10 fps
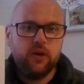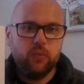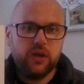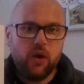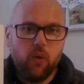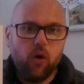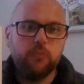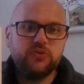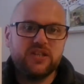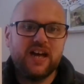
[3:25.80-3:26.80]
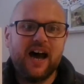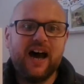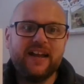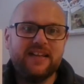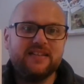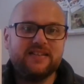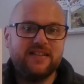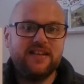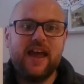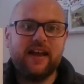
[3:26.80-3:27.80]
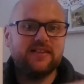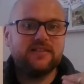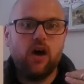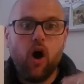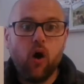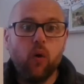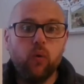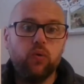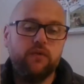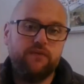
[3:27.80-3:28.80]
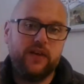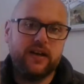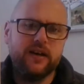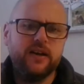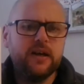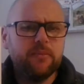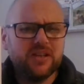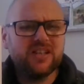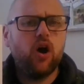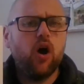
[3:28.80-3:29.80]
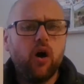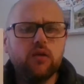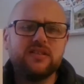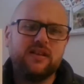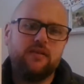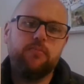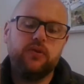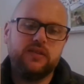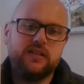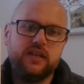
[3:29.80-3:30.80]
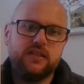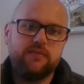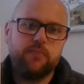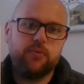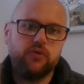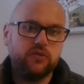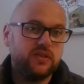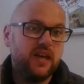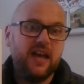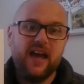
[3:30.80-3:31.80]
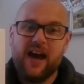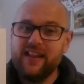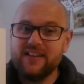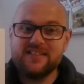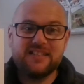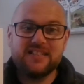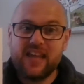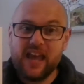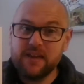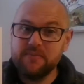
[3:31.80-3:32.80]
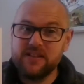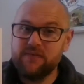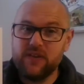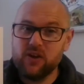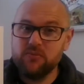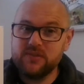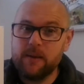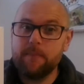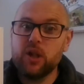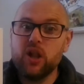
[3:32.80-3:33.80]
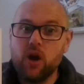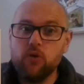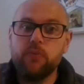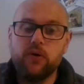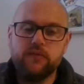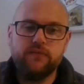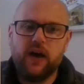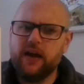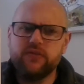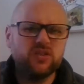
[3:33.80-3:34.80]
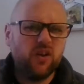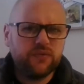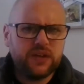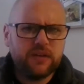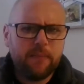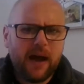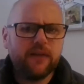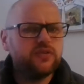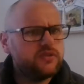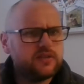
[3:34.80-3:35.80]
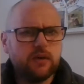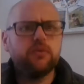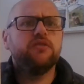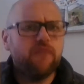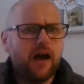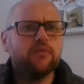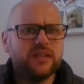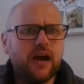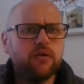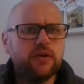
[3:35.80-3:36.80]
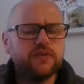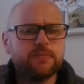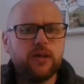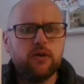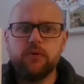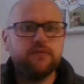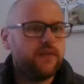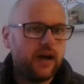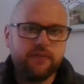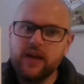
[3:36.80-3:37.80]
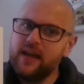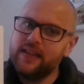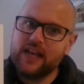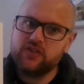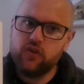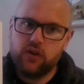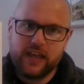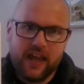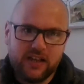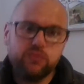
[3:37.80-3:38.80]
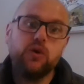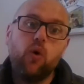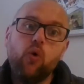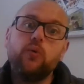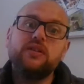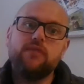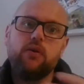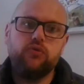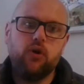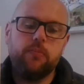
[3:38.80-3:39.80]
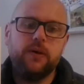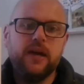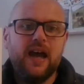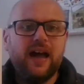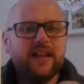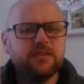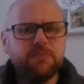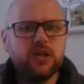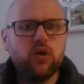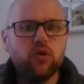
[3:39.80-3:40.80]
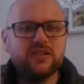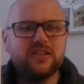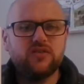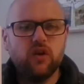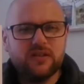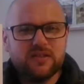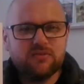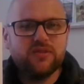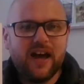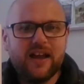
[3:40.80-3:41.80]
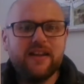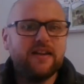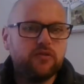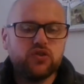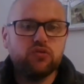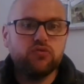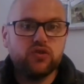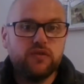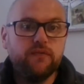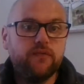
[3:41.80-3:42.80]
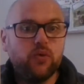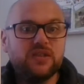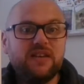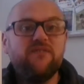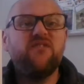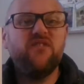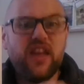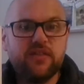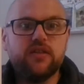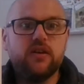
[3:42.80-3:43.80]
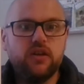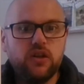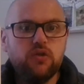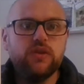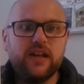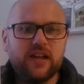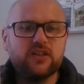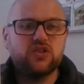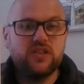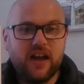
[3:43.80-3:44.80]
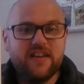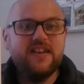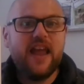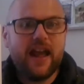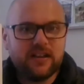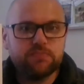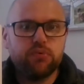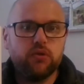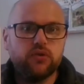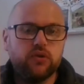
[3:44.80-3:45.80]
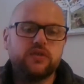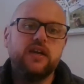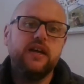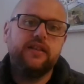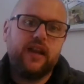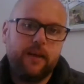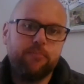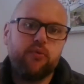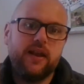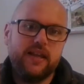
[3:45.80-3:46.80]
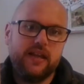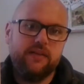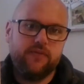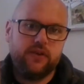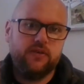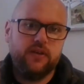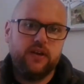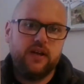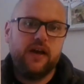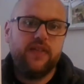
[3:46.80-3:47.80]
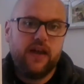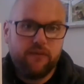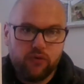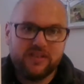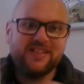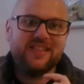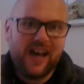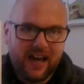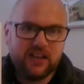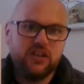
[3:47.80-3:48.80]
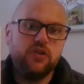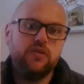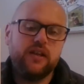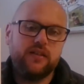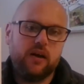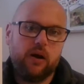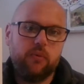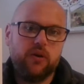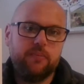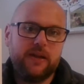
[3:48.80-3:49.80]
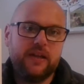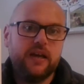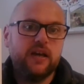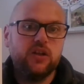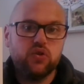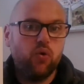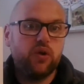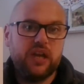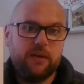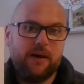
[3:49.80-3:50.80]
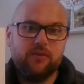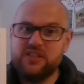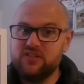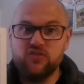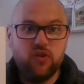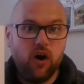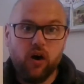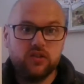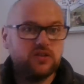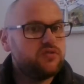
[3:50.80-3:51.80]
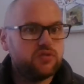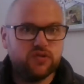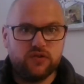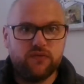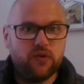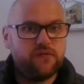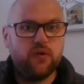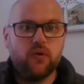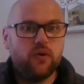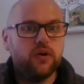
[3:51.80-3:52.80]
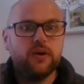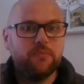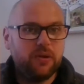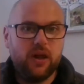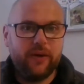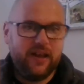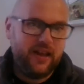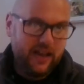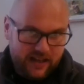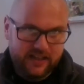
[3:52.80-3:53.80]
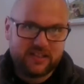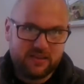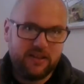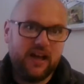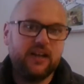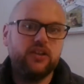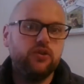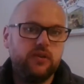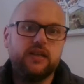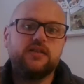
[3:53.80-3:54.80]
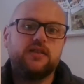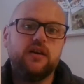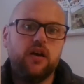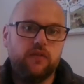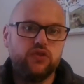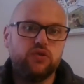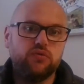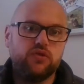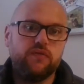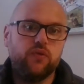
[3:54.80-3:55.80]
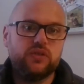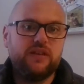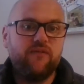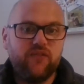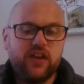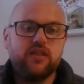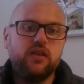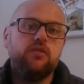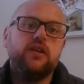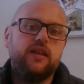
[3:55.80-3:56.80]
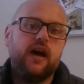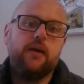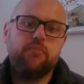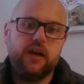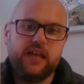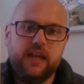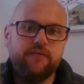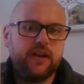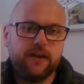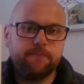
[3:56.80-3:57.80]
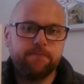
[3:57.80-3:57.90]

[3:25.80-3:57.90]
We go up to the highest next whole figure because I can't sell 0.6 of a product. And that's the same as if it comes out below 0.5, because often in maths you'd say, well, you round down if it's below 0.5. That's not the case. We always round up. And that's because it's not until that 245th unit, that next product, that I break even. And therefore it's that unit that I want to be talking about. It's not 244 below it. It needs to be that unit of 245th unit that I break even in.